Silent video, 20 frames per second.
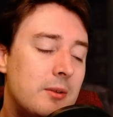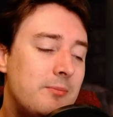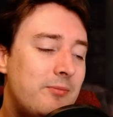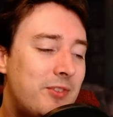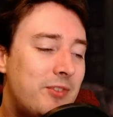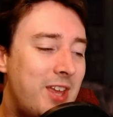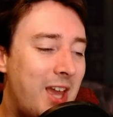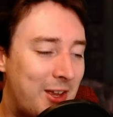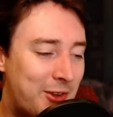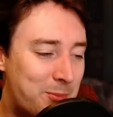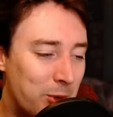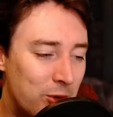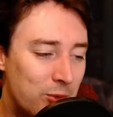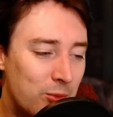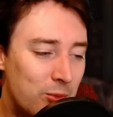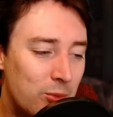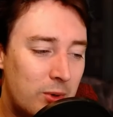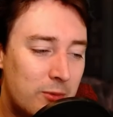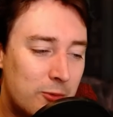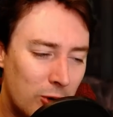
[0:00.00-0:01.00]
"Yes, but
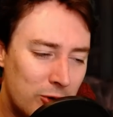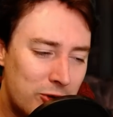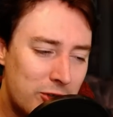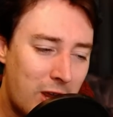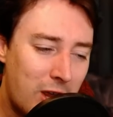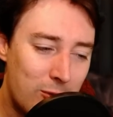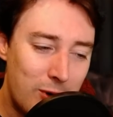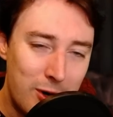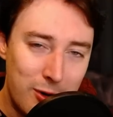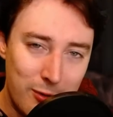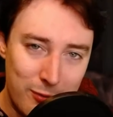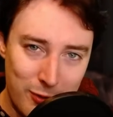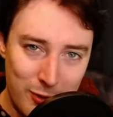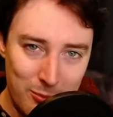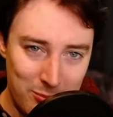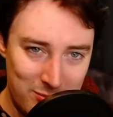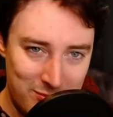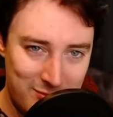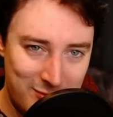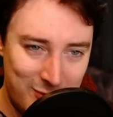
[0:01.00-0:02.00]
we've got to get rid of
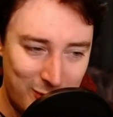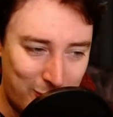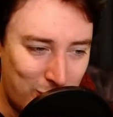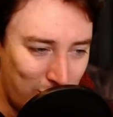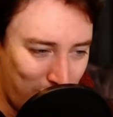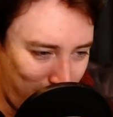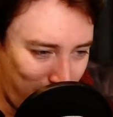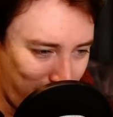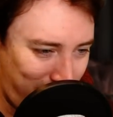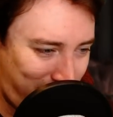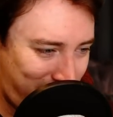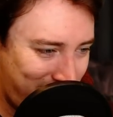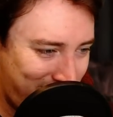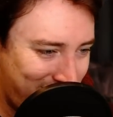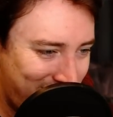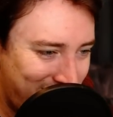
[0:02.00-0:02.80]
them, of course."